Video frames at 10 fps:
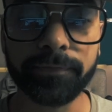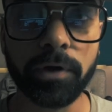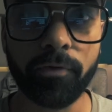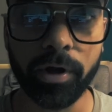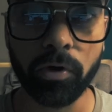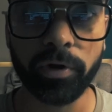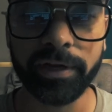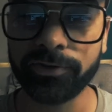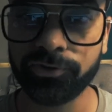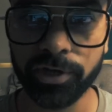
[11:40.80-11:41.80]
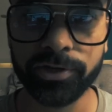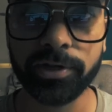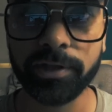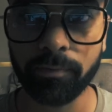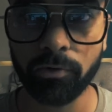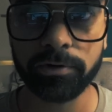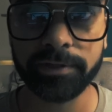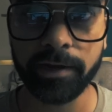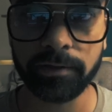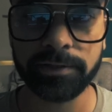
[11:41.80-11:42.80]
you're recording just the
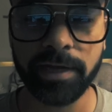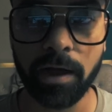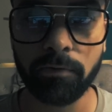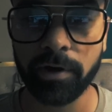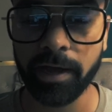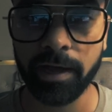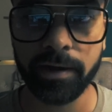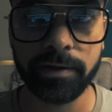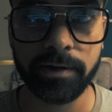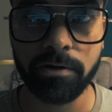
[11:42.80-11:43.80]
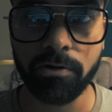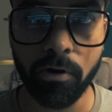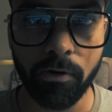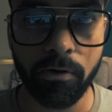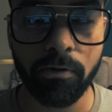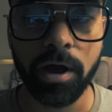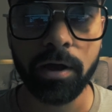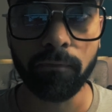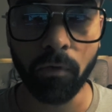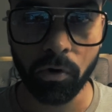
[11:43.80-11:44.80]
motorcycle sound and no
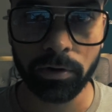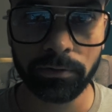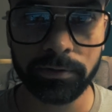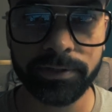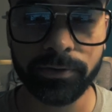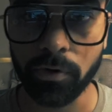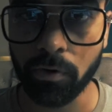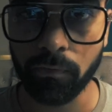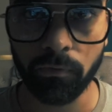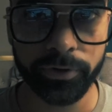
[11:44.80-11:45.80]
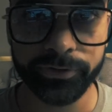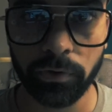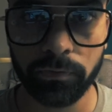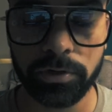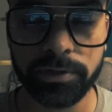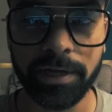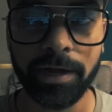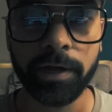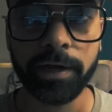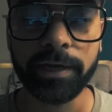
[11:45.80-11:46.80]
vocals, no voiceovers,
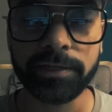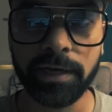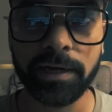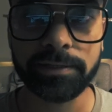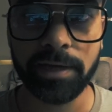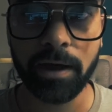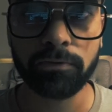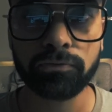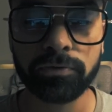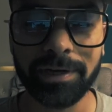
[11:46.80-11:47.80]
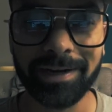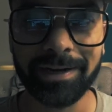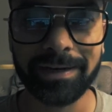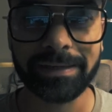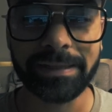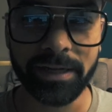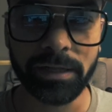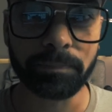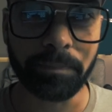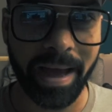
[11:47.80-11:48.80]
it's gonna sound a
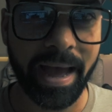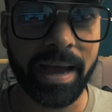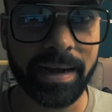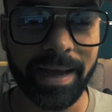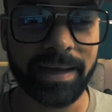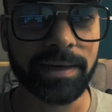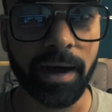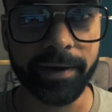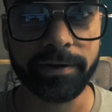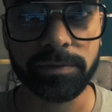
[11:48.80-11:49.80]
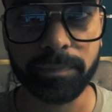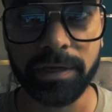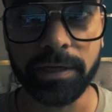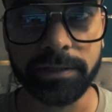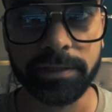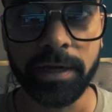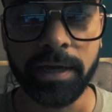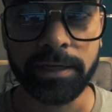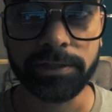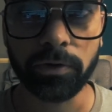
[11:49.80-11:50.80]
little bad at higher speeds.
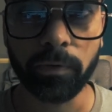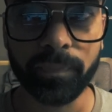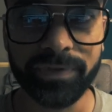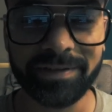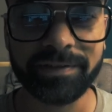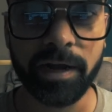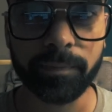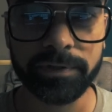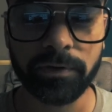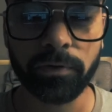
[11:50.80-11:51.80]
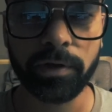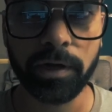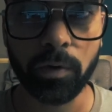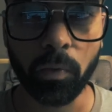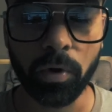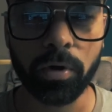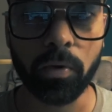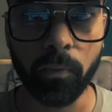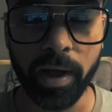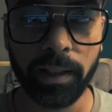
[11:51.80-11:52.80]
So this setup is only gonna
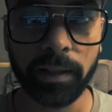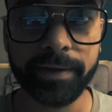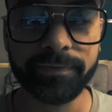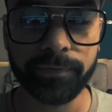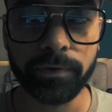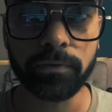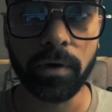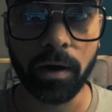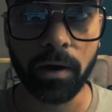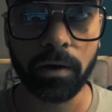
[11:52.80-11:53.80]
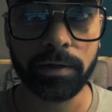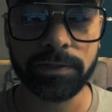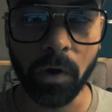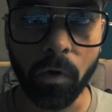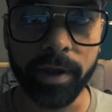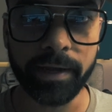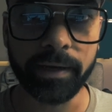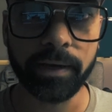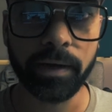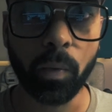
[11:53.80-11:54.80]
work well if you are
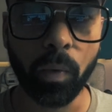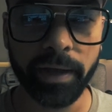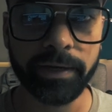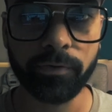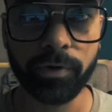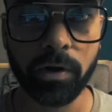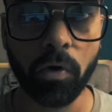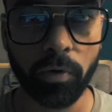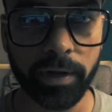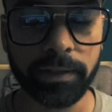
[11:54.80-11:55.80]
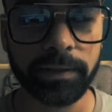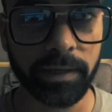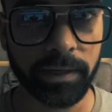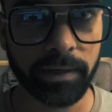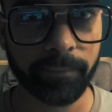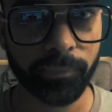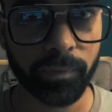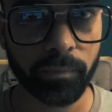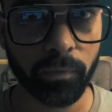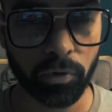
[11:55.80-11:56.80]
talking while you're recording the
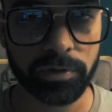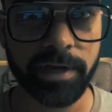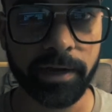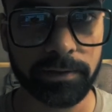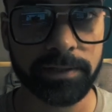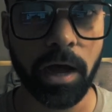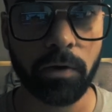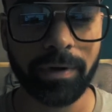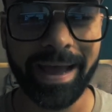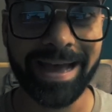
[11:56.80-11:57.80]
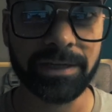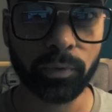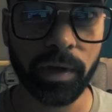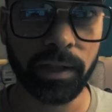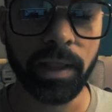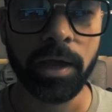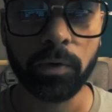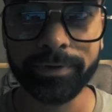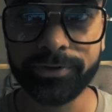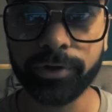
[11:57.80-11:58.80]
motorcycle sound as well.
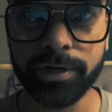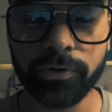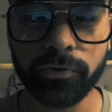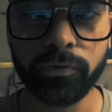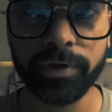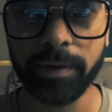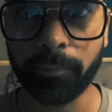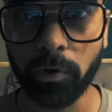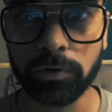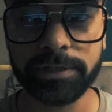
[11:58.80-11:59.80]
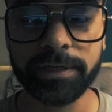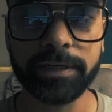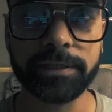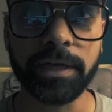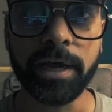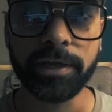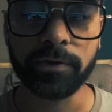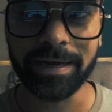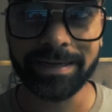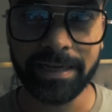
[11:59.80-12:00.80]
What you can do in the post is
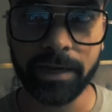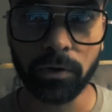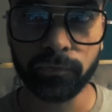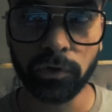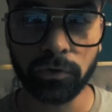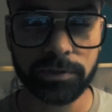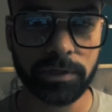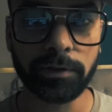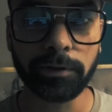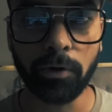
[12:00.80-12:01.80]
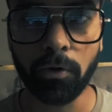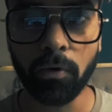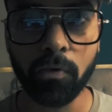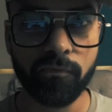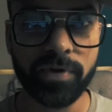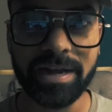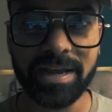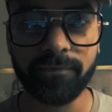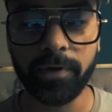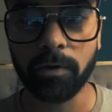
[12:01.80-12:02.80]
you can take off those low
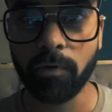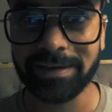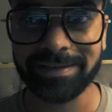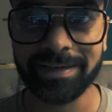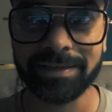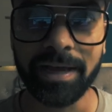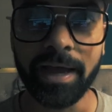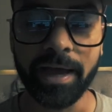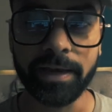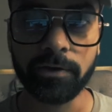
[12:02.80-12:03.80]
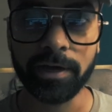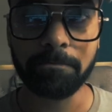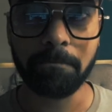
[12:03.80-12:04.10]
windy frequencies and you can